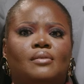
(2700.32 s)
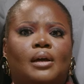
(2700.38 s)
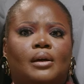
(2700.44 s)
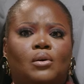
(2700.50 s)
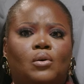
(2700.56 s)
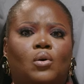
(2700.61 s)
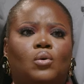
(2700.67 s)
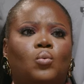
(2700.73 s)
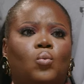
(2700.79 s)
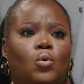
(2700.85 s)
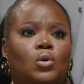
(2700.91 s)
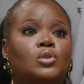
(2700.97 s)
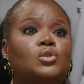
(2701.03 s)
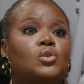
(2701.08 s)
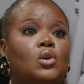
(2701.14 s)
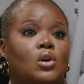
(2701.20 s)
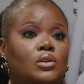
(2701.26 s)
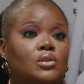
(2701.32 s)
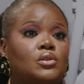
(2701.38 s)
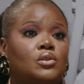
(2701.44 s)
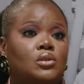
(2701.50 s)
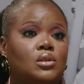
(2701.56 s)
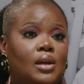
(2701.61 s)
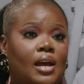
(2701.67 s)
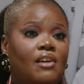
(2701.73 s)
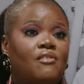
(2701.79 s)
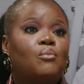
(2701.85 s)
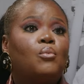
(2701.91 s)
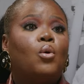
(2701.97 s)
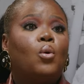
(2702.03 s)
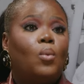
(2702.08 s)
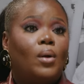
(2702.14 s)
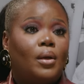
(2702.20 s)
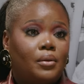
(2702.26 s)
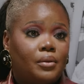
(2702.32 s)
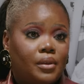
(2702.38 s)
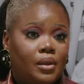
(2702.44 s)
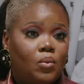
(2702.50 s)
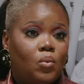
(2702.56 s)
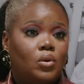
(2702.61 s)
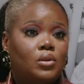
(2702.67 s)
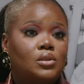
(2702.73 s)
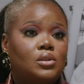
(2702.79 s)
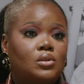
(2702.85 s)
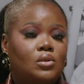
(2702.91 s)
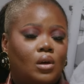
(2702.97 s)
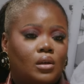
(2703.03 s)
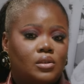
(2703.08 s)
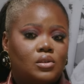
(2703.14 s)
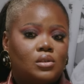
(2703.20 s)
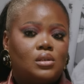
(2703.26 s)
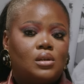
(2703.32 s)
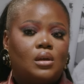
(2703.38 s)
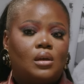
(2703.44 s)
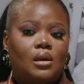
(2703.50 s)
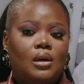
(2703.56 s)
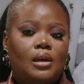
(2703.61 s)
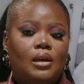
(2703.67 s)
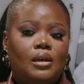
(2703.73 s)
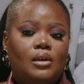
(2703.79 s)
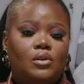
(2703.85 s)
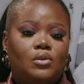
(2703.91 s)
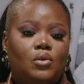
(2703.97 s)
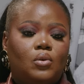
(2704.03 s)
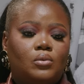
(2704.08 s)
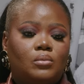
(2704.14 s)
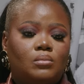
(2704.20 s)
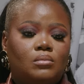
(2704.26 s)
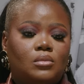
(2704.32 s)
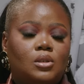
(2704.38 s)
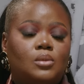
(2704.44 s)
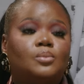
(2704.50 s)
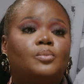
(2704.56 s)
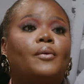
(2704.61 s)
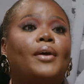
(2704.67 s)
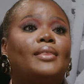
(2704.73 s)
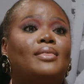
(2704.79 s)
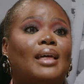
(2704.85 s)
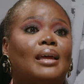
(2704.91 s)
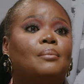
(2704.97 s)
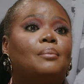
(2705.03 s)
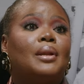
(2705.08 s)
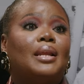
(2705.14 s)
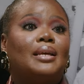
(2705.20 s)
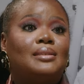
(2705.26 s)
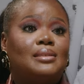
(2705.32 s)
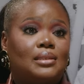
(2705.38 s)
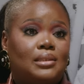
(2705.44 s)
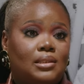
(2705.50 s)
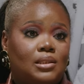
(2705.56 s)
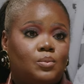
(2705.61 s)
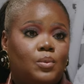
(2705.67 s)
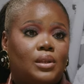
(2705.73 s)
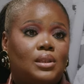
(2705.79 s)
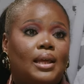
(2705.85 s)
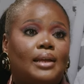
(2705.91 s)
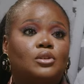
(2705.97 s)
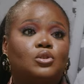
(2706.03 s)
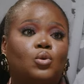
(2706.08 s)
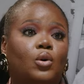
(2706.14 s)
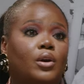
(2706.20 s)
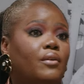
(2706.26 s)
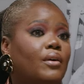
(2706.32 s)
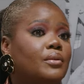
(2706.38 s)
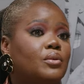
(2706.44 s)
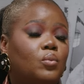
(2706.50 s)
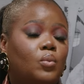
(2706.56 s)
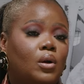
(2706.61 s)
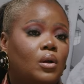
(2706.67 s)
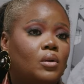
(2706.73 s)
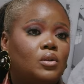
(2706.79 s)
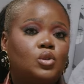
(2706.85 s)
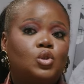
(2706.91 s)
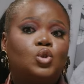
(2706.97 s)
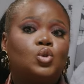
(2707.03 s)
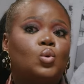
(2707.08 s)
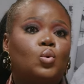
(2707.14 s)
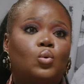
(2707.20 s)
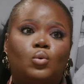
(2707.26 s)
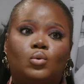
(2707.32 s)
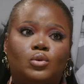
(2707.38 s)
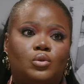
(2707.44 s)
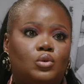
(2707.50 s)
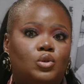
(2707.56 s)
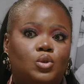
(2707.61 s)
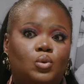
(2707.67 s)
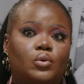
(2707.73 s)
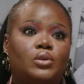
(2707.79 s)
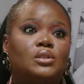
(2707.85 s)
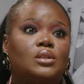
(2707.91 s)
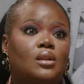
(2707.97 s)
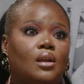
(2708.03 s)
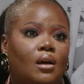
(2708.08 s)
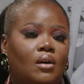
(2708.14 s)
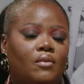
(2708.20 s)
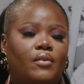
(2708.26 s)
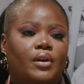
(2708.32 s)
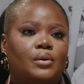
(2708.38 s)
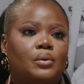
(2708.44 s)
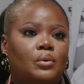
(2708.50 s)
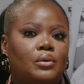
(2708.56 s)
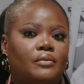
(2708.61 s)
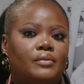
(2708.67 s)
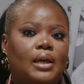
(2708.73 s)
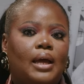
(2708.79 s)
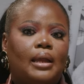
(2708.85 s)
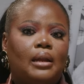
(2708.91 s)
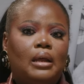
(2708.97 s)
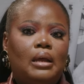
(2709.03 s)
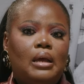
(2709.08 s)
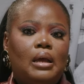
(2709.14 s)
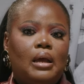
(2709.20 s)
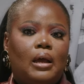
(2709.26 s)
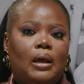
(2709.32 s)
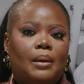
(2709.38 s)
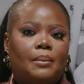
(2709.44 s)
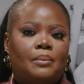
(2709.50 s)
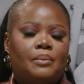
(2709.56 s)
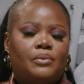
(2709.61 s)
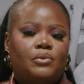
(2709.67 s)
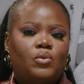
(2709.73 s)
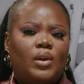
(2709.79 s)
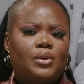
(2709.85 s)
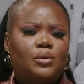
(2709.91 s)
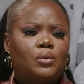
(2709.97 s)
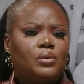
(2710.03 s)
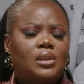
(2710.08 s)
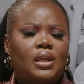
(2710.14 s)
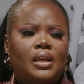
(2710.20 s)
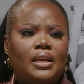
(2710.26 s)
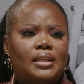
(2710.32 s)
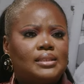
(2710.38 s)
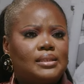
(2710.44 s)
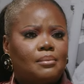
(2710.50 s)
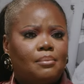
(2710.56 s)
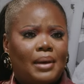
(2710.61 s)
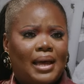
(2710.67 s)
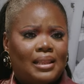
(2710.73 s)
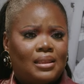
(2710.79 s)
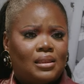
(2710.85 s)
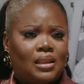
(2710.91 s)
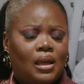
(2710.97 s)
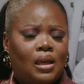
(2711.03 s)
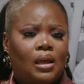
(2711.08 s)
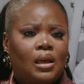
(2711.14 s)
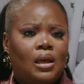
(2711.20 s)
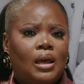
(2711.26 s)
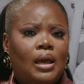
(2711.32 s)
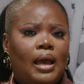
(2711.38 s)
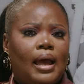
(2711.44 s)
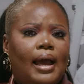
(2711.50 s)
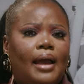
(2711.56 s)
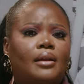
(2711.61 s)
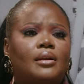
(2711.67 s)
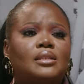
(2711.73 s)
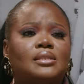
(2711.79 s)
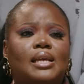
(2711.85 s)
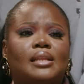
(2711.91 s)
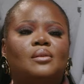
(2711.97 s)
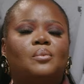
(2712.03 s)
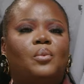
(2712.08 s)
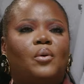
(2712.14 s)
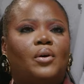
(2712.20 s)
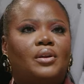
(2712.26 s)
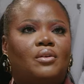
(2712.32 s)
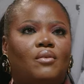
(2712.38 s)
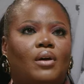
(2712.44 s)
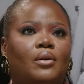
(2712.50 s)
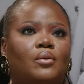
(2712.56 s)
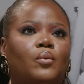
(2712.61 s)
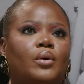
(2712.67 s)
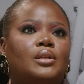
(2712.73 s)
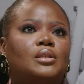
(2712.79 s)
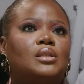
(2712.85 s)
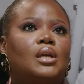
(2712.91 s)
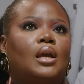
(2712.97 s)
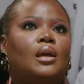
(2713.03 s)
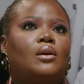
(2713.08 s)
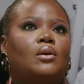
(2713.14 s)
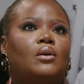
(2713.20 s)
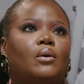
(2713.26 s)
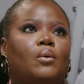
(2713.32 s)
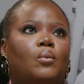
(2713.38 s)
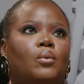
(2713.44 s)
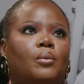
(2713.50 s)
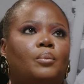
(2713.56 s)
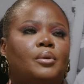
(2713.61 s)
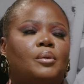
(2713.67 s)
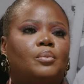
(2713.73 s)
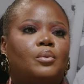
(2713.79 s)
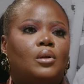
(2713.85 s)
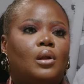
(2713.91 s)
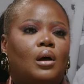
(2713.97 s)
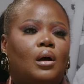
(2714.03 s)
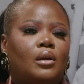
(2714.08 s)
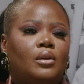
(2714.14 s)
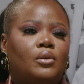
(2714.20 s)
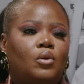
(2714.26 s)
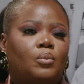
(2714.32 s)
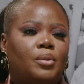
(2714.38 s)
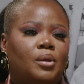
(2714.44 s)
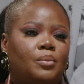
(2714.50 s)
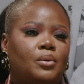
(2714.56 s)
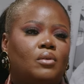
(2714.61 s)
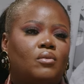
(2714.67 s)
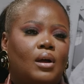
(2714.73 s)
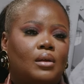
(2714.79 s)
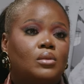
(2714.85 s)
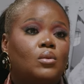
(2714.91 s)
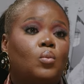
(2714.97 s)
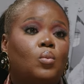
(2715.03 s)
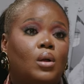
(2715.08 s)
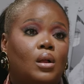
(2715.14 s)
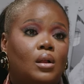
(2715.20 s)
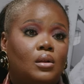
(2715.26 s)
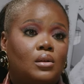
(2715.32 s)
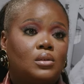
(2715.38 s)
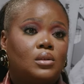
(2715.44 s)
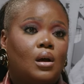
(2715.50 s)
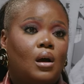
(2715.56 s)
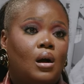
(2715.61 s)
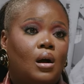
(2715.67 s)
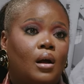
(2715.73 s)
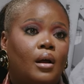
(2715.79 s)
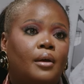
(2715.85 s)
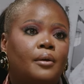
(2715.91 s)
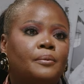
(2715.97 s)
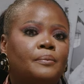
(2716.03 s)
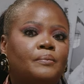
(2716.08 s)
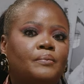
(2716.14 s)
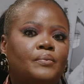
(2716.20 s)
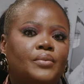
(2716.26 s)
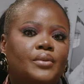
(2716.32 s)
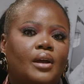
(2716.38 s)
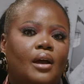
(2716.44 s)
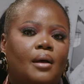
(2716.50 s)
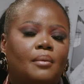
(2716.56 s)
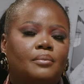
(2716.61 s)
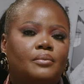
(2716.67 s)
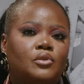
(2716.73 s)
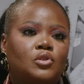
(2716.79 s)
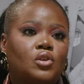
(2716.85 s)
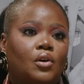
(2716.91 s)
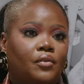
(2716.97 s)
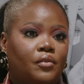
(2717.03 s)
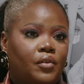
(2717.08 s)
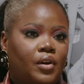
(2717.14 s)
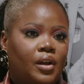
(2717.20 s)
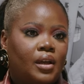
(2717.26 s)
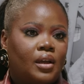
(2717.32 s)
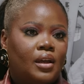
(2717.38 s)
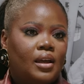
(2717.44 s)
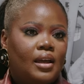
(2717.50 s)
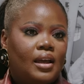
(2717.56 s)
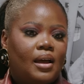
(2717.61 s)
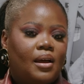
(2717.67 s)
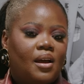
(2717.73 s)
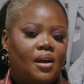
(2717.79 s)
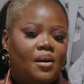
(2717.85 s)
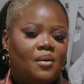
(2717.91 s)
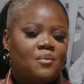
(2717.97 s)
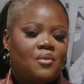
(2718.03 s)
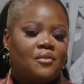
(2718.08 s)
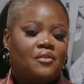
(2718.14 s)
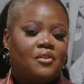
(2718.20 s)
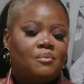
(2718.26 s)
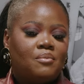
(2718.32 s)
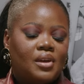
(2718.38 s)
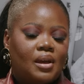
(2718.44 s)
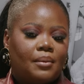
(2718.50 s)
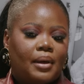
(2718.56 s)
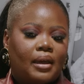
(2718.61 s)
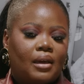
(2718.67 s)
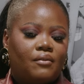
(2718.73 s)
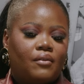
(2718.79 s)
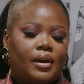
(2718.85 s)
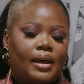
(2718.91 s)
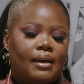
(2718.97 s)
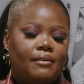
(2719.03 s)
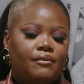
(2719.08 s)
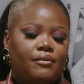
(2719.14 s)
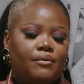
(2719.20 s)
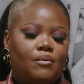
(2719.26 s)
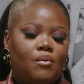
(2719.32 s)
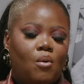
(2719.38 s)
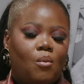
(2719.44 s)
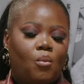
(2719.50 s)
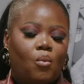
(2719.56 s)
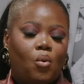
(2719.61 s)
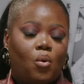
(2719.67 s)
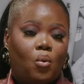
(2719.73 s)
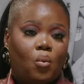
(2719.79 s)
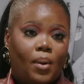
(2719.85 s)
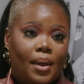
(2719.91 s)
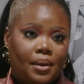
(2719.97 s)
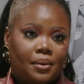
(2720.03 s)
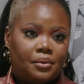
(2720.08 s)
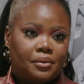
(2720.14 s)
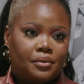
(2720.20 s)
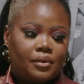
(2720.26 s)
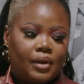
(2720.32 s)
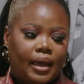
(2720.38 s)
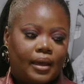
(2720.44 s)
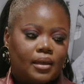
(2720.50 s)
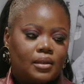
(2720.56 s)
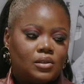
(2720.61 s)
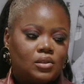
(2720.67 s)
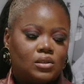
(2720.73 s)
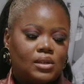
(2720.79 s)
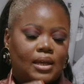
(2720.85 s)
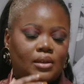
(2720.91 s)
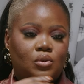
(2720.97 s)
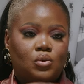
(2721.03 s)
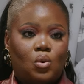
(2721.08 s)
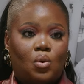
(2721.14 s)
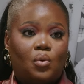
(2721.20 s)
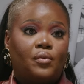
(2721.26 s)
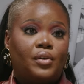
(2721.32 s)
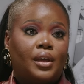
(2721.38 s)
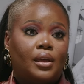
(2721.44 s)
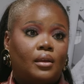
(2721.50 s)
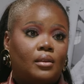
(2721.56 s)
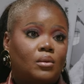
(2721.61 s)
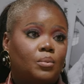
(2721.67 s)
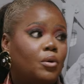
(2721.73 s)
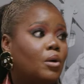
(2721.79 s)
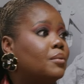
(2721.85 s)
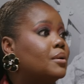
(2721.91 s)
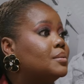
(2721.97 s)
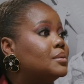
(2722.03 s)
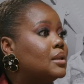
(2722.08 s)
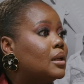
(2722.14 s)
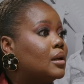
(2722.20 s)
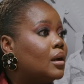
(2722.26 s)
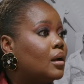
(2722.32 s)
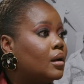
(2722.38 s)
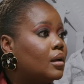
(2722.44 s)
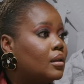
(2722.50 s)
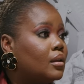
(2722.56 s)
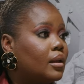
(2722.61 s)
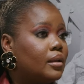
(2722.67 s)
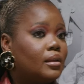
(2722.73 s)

that God wants us to have more wealth. He wants us to, spread that blessing, spread that joy around the world, show his love and all of that. So I don't think it's a bad thing. I understand the point around when saying, well, people around the world are suffering. But for me, I'm like, if I have more wealth, I can start solving the problems that are